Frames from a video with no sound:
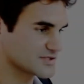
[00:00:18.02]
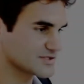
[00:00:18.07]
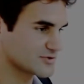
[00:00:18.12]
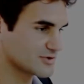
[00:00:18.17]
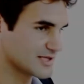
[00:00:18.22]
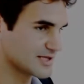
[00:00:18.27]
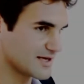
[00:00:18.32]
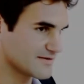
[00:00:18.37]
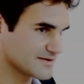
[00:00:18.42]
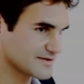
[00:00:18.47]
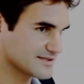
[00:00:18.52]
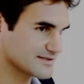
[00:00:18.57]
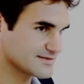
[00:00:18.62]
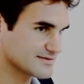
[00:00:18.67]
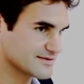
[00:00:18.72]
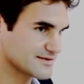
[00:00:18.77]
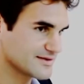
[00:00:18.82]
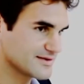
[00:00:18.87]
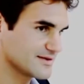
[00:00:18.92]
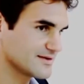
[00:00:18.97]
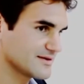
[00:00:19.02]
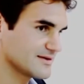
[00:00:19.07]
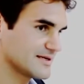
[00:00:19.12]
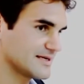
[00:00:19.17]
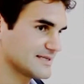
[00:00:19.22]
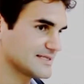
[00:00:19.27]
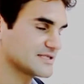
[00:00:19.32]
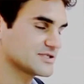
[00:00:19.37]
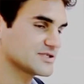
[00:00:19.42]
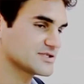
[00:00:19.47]
just to love it
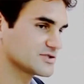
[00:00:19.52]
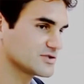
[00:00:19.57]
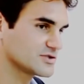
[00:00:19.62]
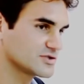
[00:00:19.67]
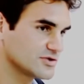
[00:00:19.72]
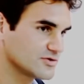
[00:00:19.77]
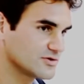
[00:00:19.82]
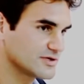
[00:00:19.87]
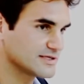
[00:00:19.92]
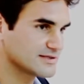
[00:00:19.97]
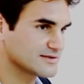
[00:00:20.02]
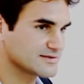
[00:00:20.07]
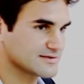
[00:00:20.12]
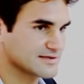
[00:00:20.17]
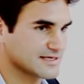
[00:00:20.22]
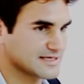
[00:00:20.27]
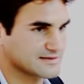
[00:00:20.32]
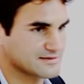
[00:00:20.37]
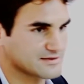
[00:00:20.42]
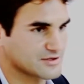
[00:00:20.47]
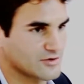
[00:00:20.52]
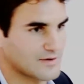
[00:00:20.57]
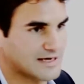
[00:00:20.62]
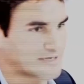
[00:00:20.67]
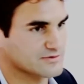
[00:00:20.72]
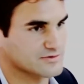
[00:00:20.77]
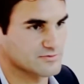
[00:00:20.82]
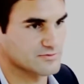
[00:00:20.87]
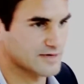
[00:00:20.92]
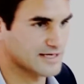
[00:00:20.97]
and then just to do it and go
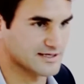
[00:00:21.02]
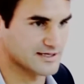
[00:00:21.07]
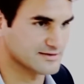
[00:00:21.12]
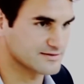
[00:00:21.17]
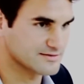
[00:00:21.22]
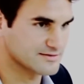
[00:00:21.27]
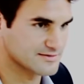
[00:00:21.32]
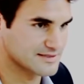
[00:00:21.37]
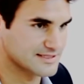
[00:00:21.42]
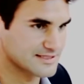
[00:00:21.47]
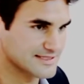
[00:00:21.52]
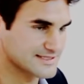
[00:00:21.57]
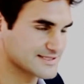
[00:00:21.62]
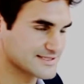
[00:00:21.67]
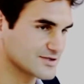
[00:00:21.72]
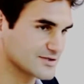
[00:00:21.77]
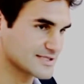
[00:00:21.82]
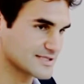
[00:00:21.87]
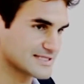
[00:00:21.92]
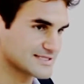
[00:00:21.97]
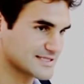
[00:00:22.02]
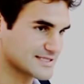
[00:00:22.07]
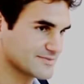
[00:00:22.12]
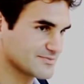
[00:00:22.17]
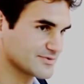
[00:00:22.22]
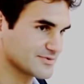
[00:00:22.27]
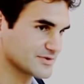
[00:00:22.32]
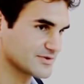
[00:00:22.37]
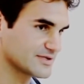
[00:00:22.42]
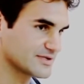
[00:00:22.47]
out and win it. It's not that
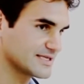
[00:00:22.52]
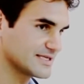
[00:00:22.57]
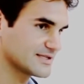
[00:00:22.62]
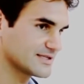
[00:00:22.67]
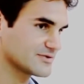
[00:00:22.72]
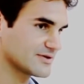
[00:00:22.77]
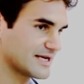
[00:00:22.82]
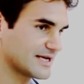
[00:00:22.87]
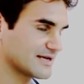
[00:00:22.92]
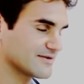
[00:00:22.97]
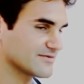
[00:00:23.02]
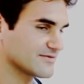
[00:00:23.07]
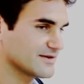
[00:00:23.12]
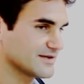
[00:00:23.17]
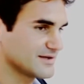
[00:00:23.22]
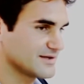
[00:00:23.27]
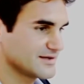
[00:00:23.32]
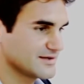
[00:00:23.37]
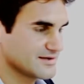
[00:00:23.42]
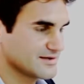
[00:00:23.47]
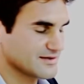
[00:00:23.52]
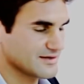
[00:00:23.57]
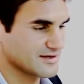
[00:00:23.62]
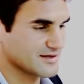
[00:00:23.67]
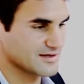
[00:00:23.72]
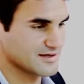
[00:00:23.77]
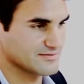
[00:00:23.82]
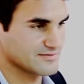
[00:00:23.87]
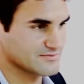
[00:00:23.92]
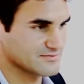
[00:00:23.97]
simple. You need to have
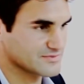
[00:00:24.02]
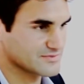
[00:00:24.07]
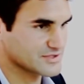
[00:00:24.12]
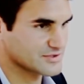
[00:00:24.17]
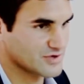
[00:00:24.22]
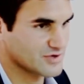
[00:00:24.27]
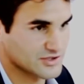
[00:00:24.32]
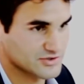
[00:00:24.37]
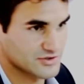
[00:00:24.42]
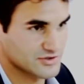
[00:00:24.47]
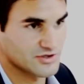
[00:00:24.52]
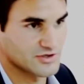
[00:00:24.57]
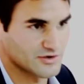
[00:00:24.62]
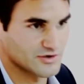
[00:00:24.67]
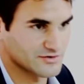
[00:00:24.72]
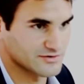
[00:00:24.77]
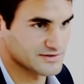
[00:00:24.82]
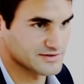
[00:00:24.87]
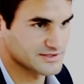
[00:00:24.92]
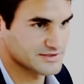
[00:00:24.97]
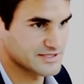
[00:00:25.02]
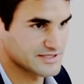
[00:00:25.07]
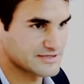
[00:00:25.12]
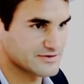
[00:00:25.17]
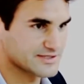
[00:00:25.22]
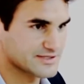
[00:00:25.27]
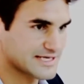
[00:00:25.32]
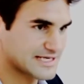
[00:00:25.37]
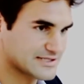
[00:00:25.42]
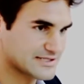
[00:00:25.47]
structured goals. You need
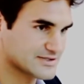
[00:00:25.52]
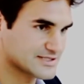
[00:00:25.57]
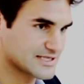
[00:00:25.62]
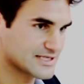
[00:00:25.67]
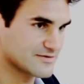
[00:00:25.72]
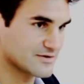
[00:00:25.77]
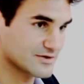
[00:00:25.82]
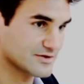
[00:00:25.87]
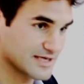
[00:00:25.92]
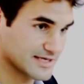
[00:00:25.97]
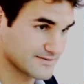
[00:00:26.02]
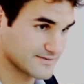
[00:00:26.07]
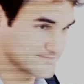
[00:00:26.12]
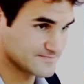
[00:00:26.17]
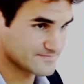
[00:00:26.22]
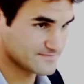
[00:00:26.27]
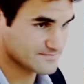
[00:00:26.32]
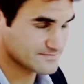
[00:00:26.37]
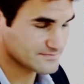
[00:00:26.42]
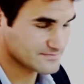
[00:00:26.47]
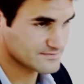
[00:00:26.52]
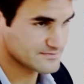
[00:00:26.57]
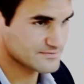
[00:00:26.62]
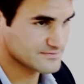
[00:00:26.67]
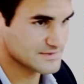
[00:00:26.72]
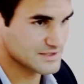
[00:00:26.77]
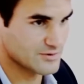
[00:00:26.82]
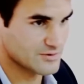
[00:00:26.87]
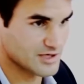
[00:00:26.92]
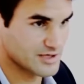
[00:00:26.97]
to tell yourself, okay,
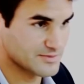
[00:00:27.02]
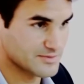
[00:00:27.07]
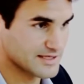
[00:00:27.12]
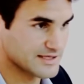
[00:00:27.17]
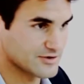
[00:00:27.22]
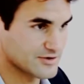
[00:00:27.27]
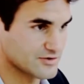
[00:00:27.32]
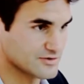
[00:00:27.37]
what are my